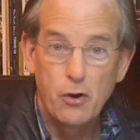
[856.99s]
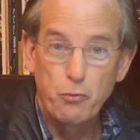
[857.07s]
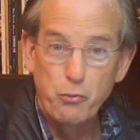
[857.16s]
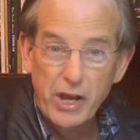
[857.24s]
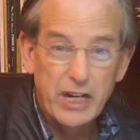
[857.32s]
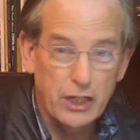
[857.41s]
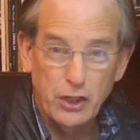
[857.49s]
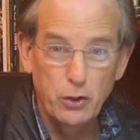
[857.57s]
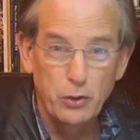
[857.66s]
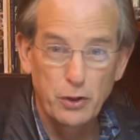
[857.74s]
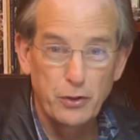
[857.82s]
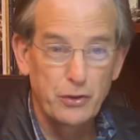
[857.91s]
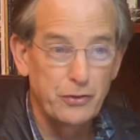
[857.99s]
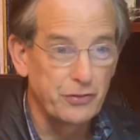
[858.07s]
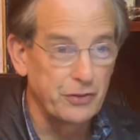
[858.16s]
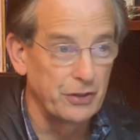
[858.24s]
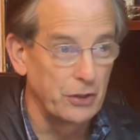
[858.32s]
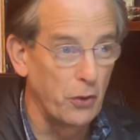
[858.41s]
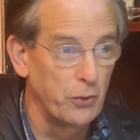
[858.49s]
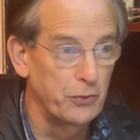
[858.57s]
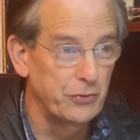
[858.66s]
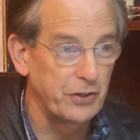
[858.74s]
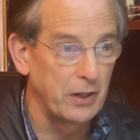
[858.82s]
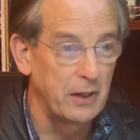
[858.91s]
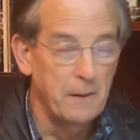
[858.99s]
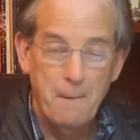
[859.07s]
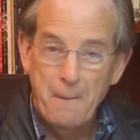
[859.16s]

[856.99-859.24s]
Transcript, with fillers: ridiculers and those that